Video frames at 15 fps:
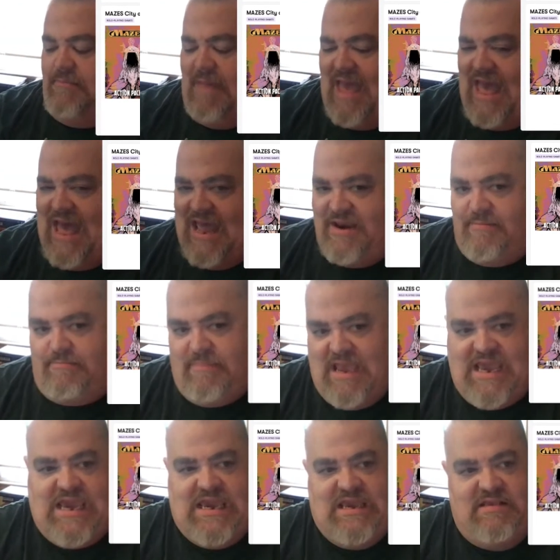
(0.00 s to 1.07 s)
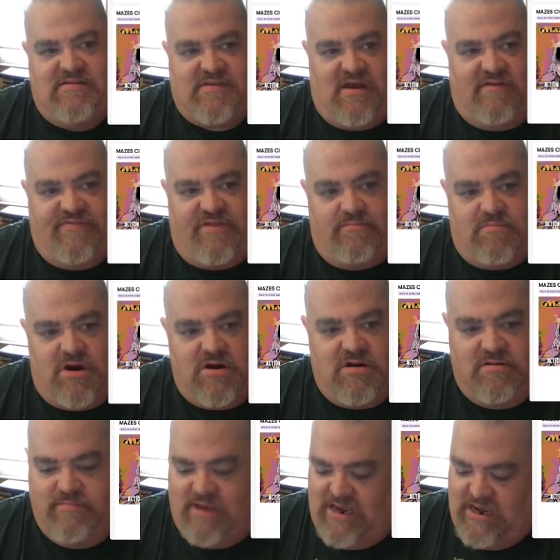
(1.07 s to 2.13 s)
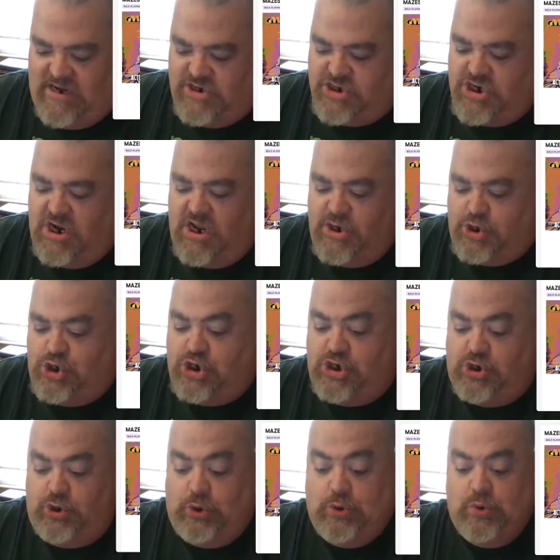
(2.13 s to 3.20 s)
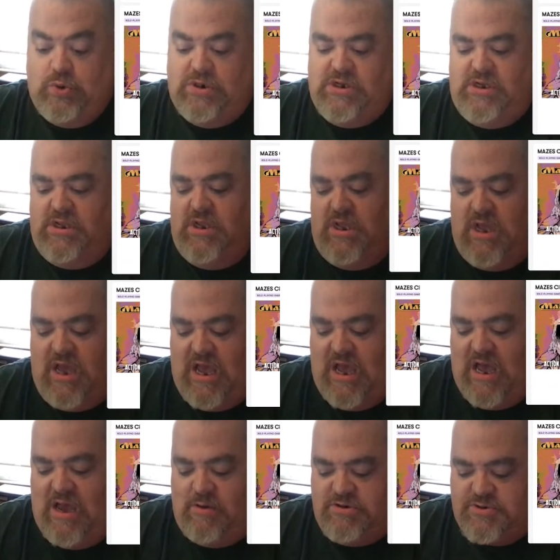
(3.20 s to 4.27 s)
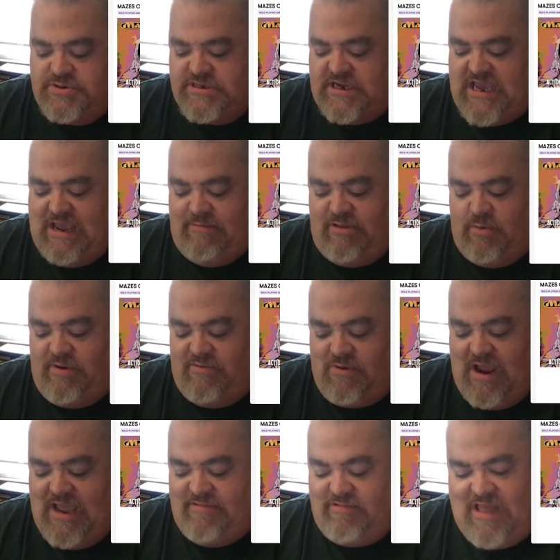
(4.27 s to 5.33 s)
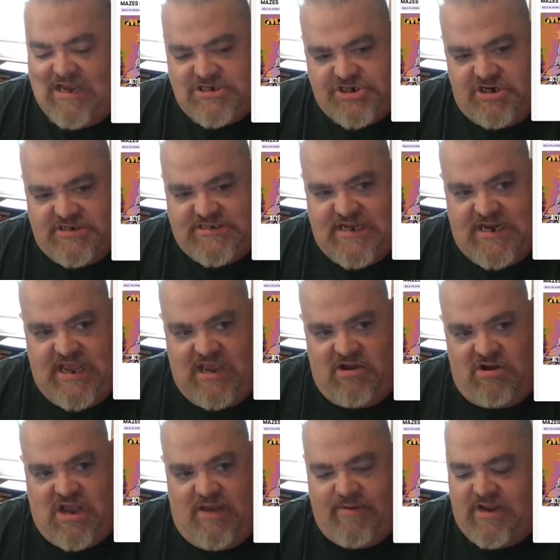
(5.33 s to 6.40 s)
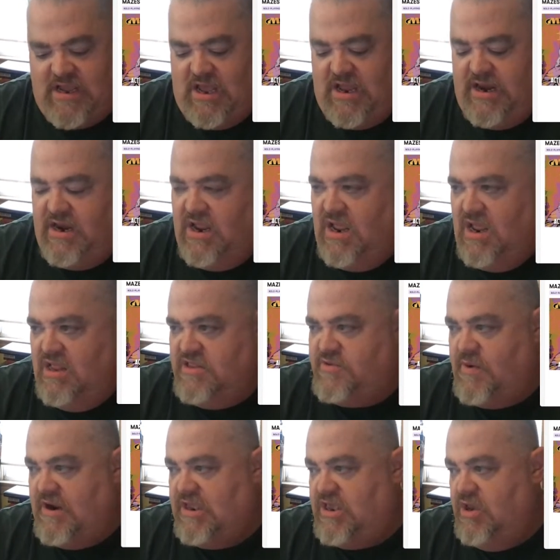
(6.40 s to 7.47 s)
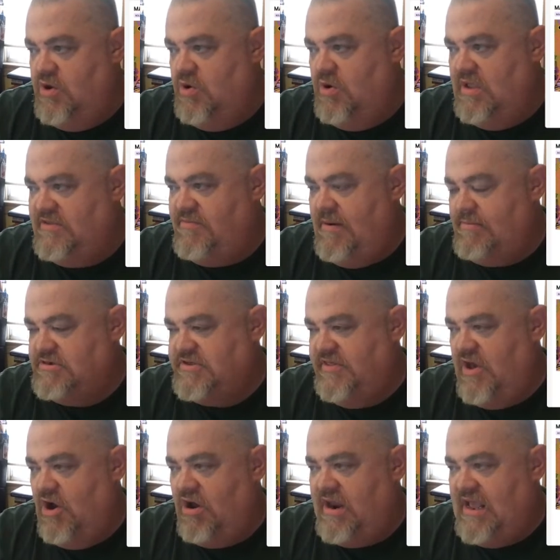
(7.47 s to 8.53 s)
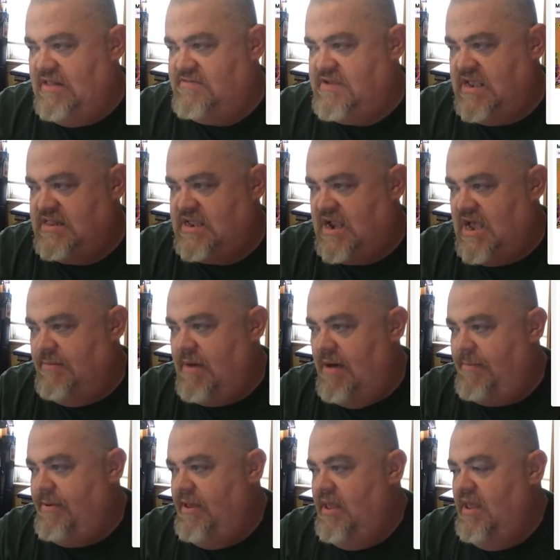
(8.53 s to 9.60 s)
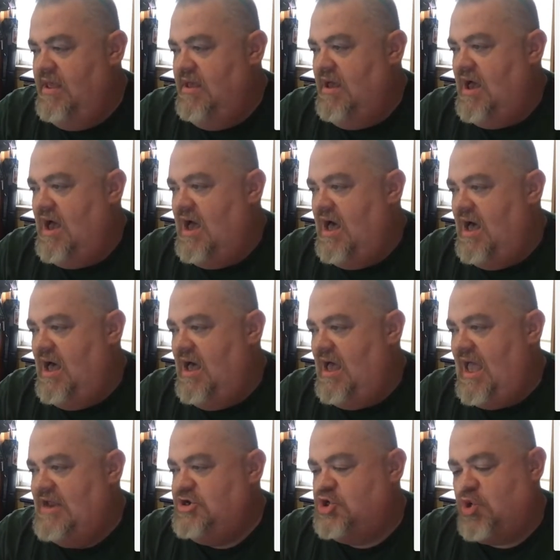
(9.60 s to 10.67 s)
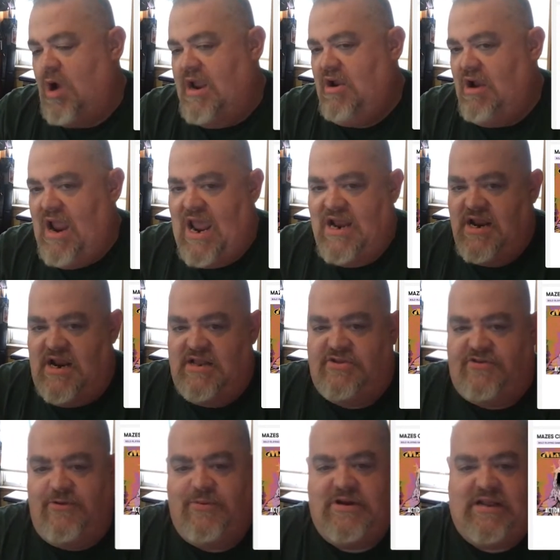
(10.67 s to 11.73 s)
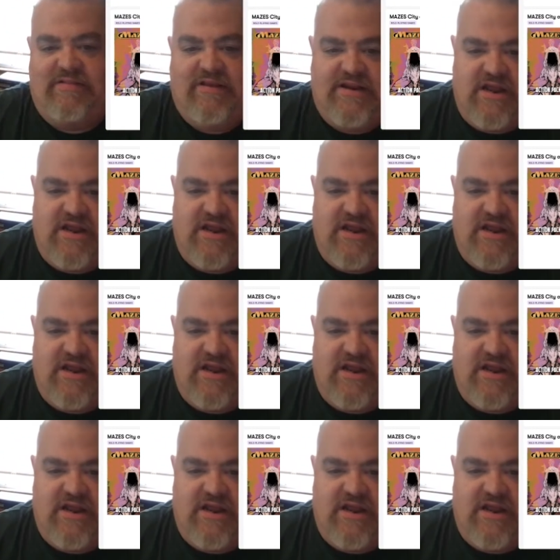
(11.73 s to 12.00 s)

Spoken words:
Mad Maze of the Murder Mage 2, which was a game that we ran last year at San Diego Comic-Con. It's where you, as members of the audience, get to come up and try your hand at a super deadly